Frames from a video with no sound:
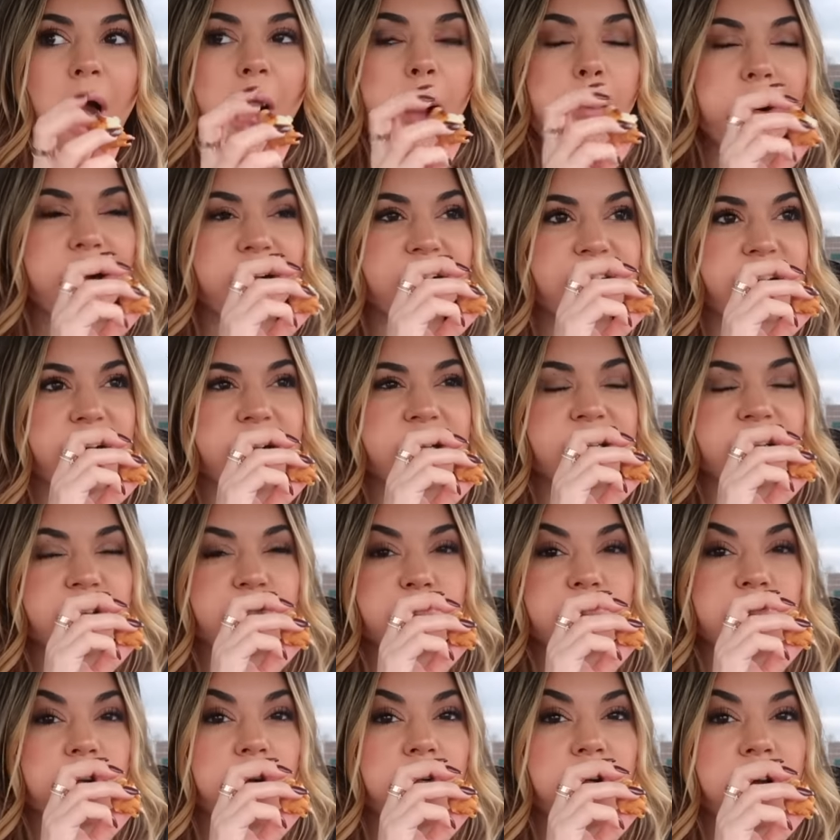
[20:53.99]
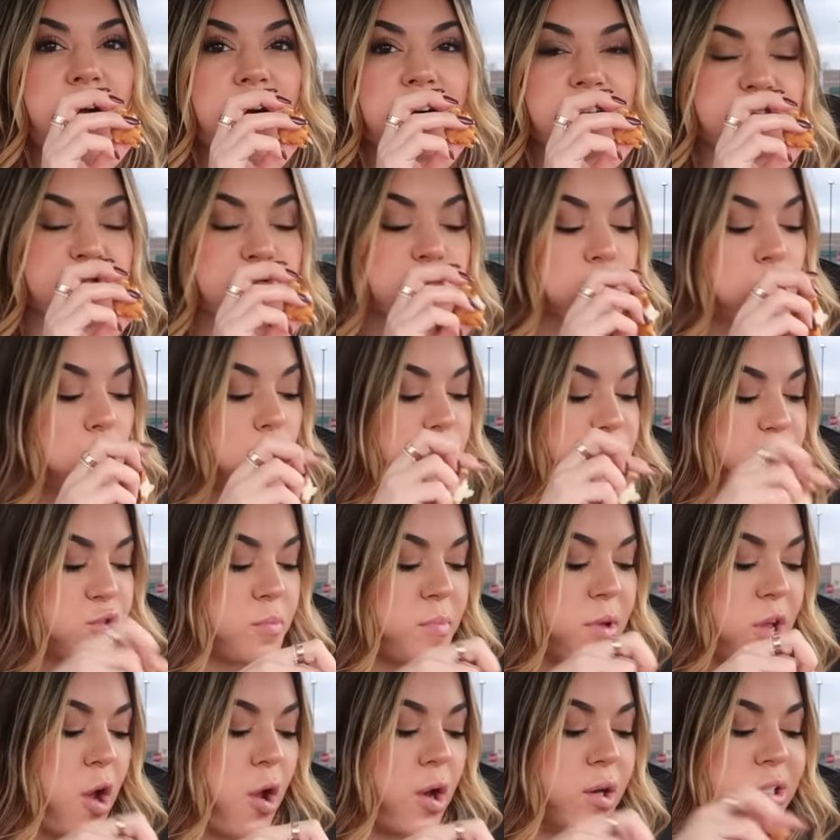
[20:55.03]
I bet Texas Roadhouse rolls would
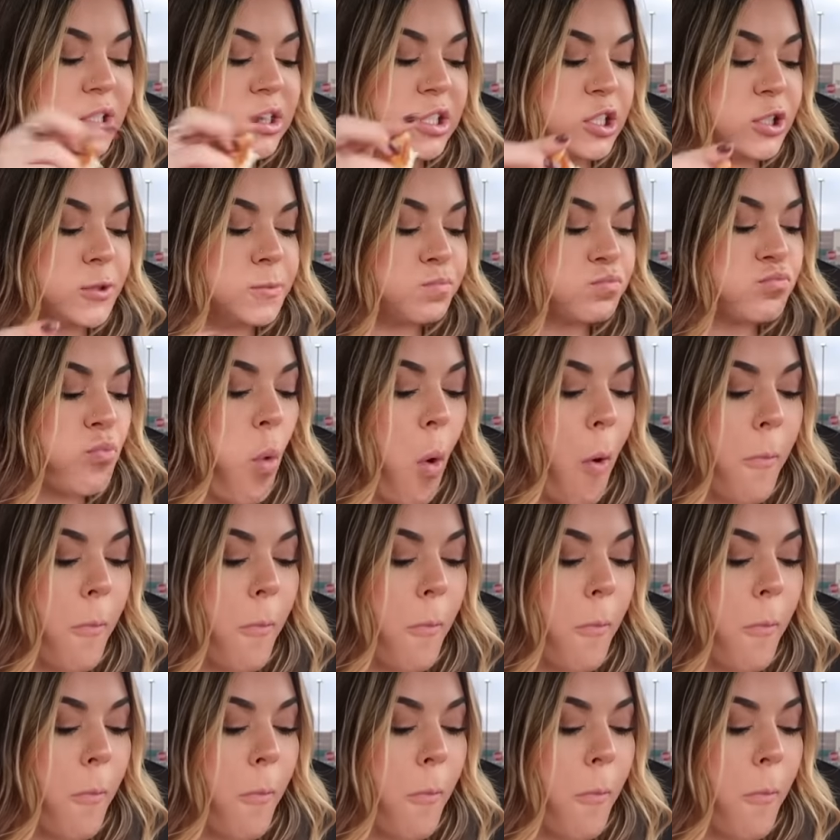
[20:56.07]
be good in here.